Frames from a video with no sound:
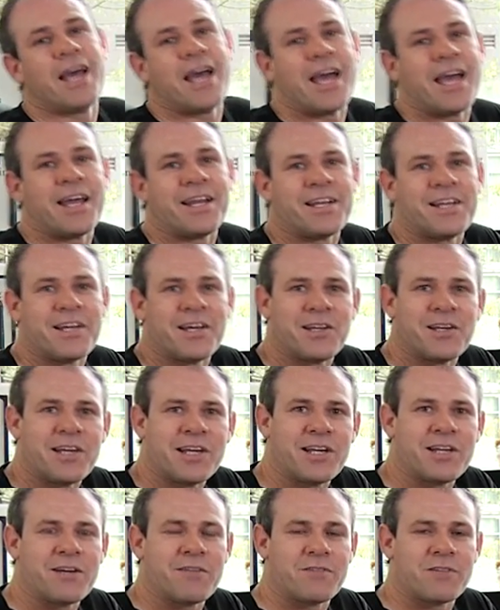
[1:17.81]
and then
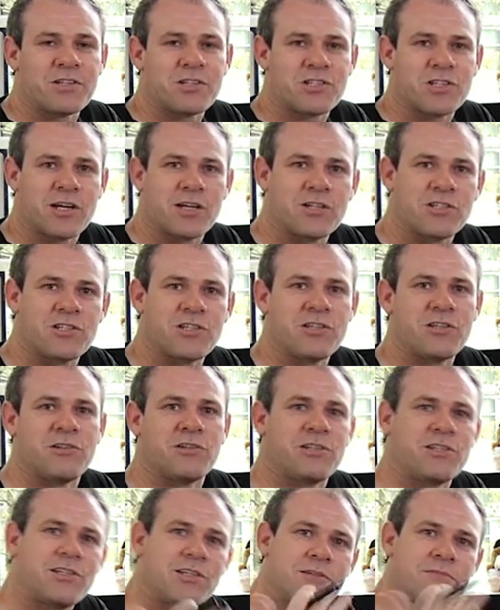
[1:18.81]
any of the shots
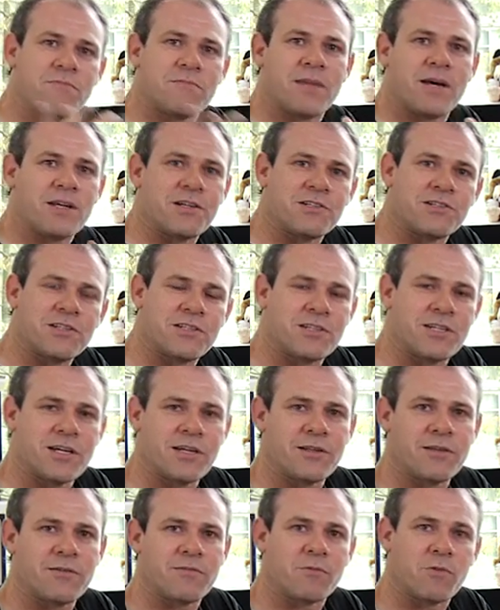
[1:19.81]
you didn't manage to
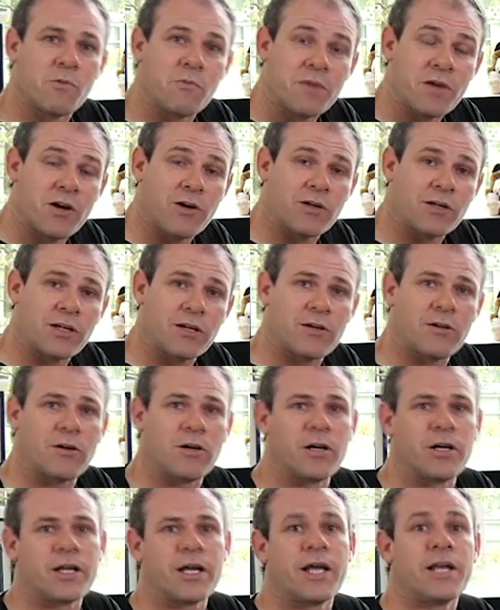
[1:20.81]
tether will be on the
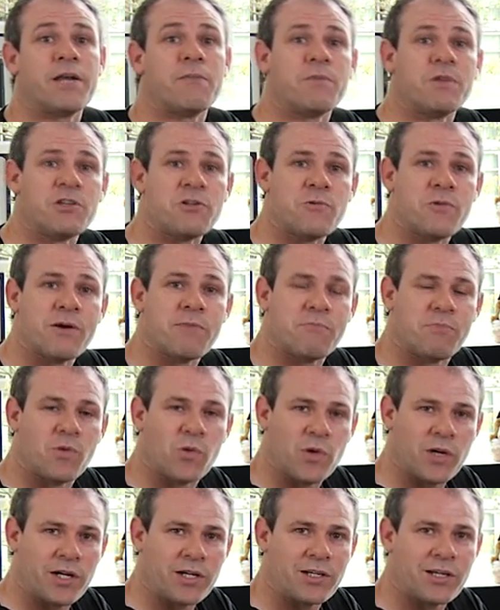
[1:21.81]
card and then when you
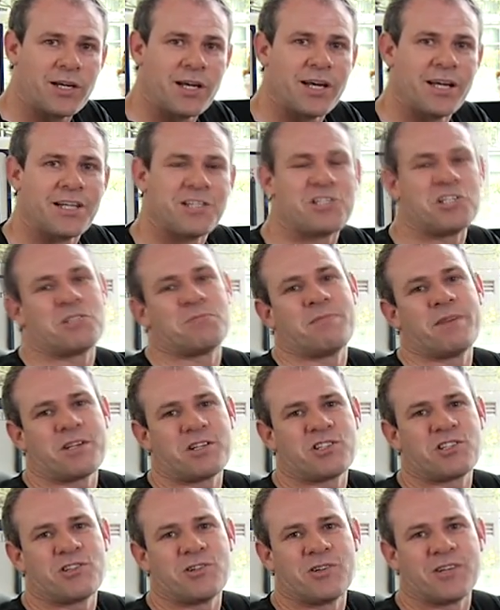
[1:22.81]
import it, just
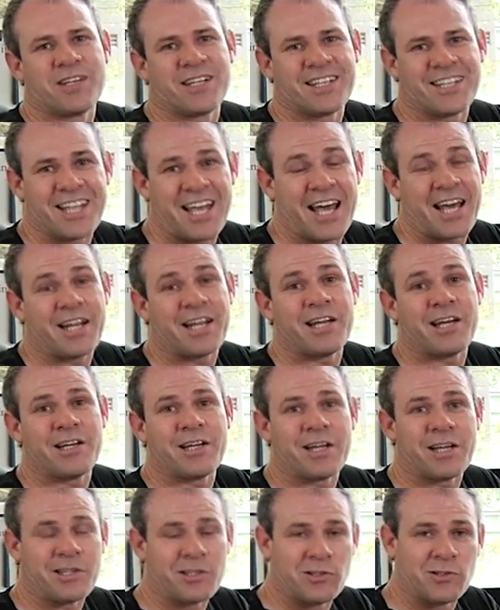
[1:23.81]
make sure that
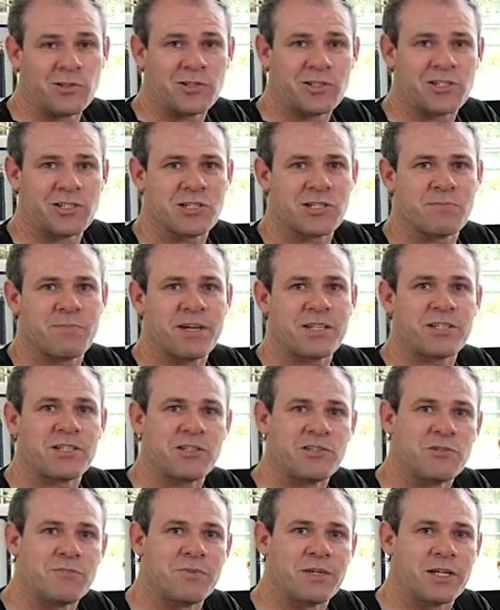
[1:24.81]
it ignores
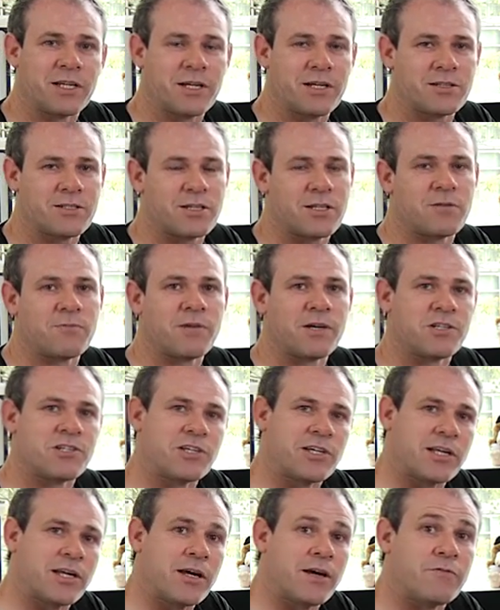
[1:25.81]
suspected duplicates. Otherwise,
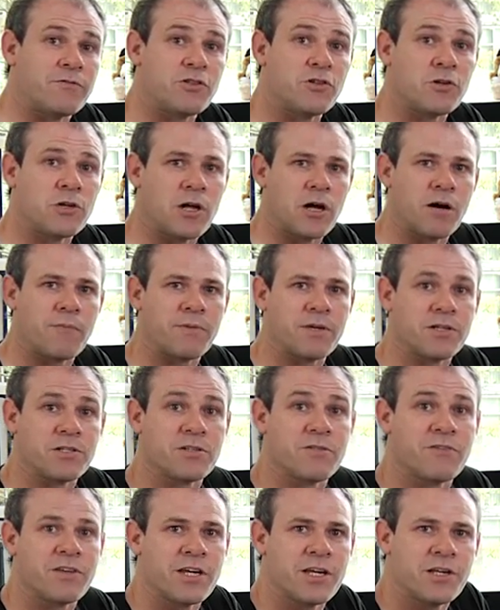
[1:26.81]
you're going to have two
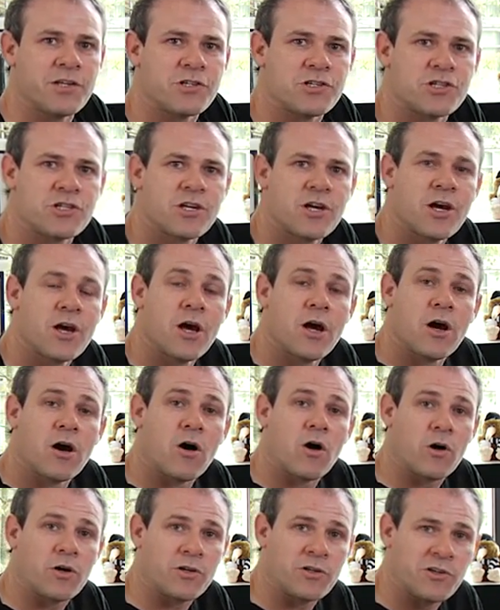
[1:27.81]
copies of each
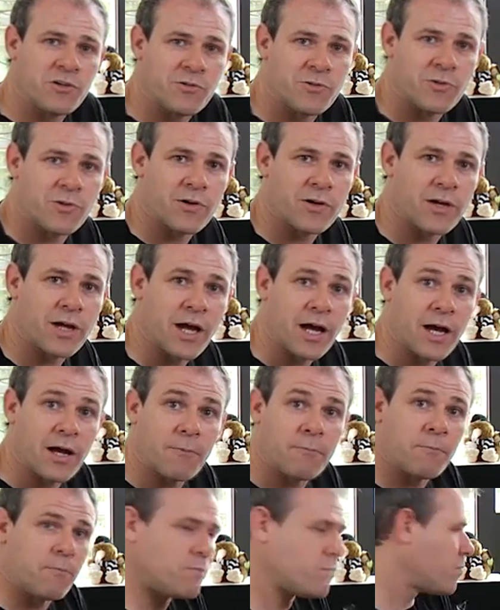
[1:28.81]
on your, um,